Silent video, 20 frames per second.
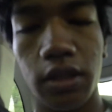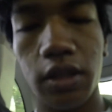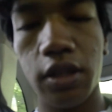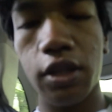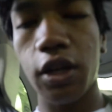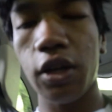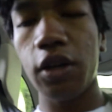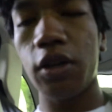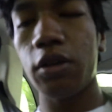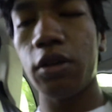
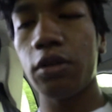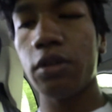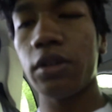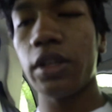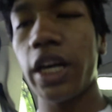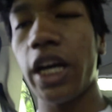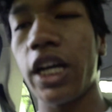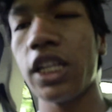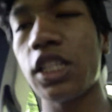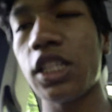go
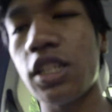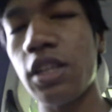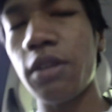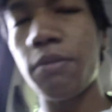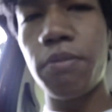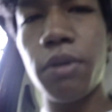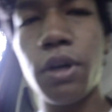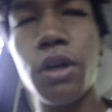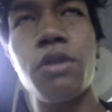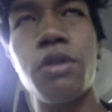catch
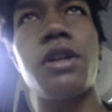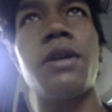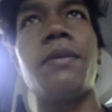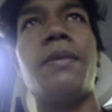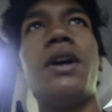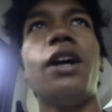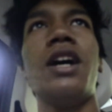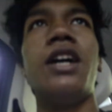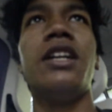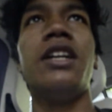some
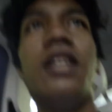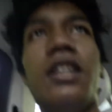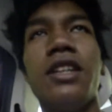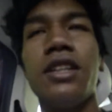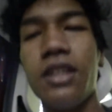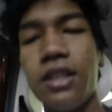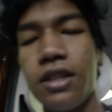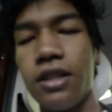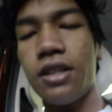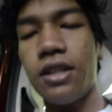Pokemon.
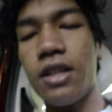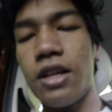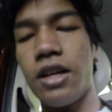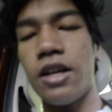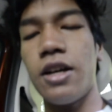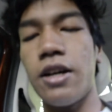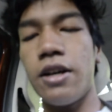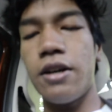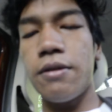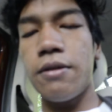
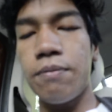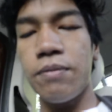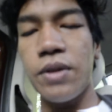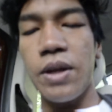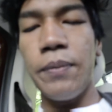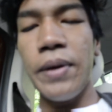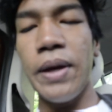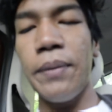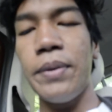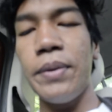Um,
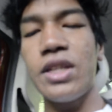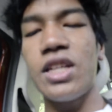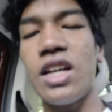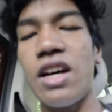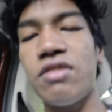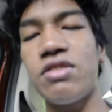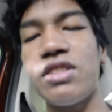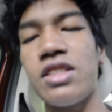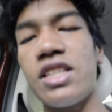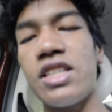it may be
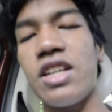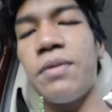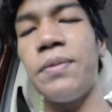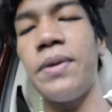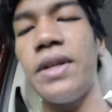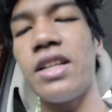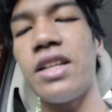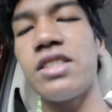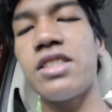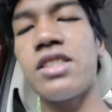tough since
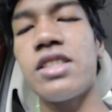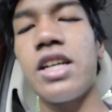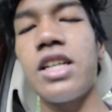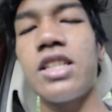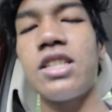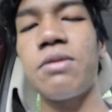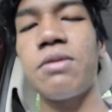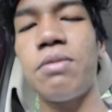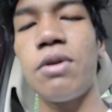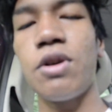everybody else is
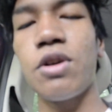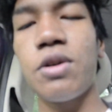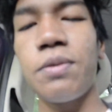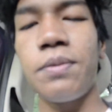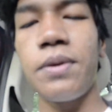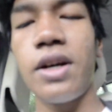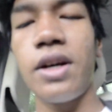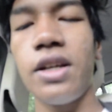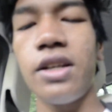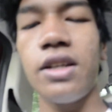catching
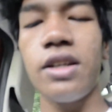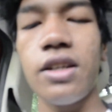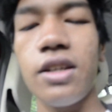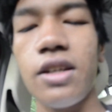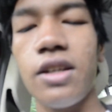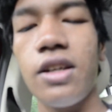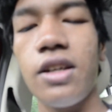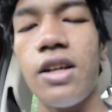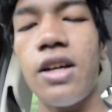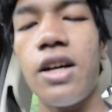Pokemon.
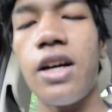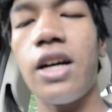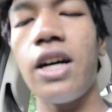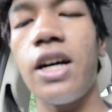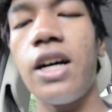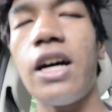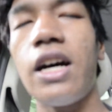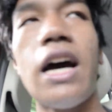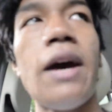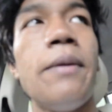
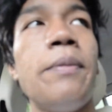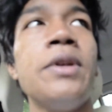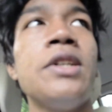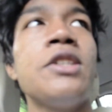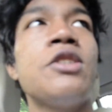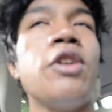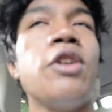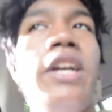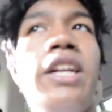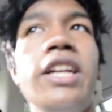Uh, I've been
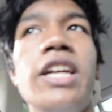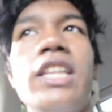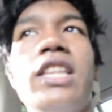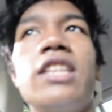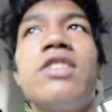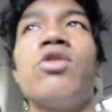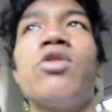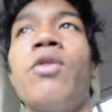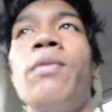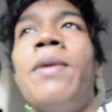training at this for